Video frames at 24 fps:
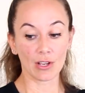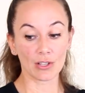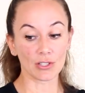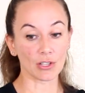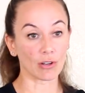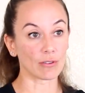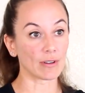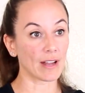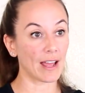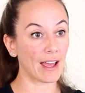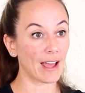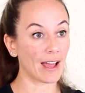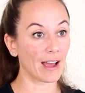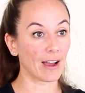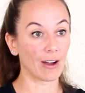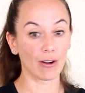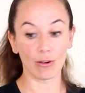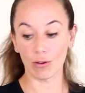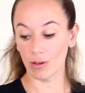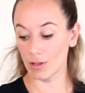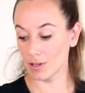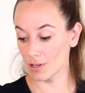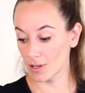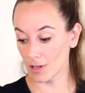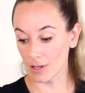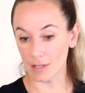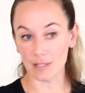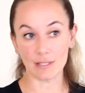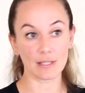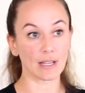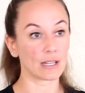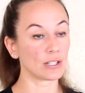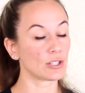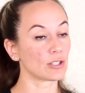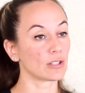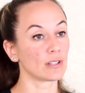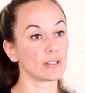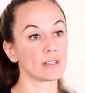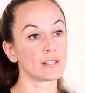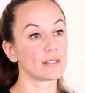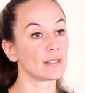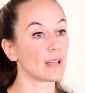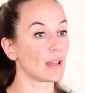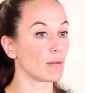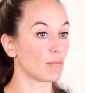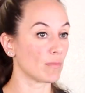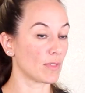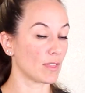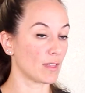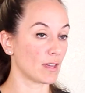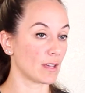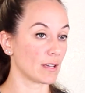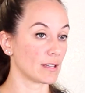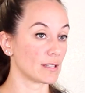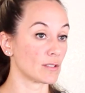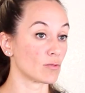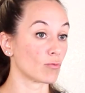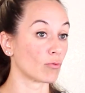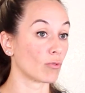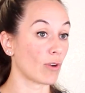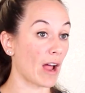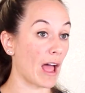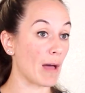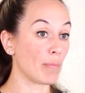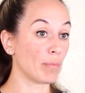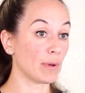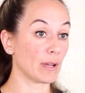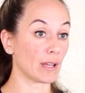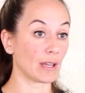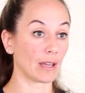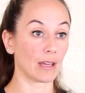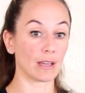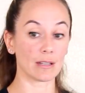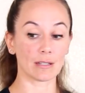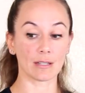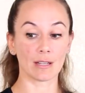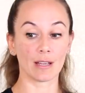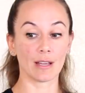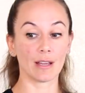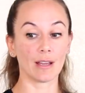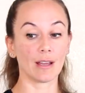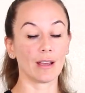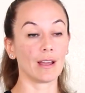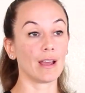So now, essentially same thing as wrapping it.